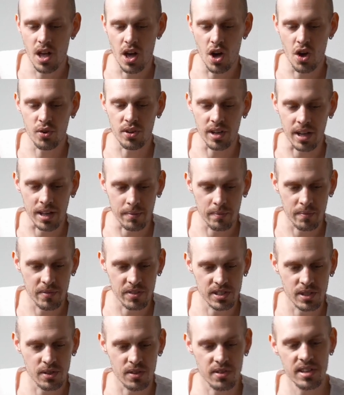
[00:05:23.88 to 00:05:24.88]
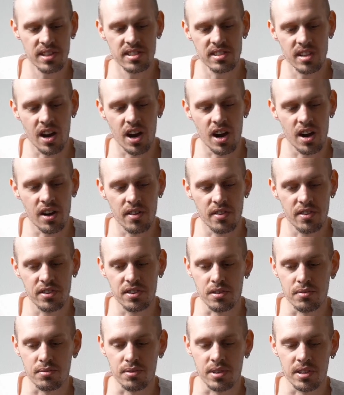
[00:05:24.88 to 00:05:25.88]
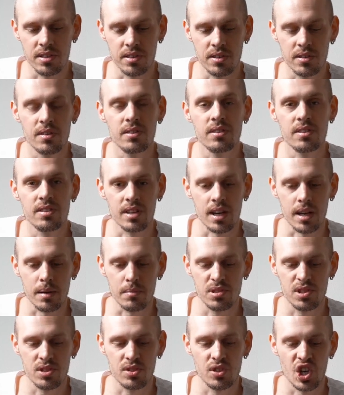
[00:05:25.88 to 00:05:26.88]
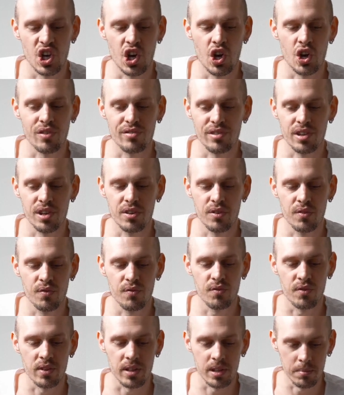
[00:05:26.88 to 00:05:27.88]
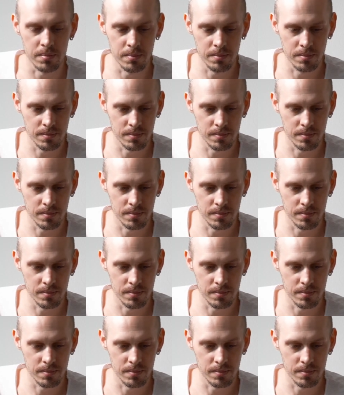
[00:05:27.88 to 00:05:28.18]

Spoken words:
Okay, so these are the different types of film.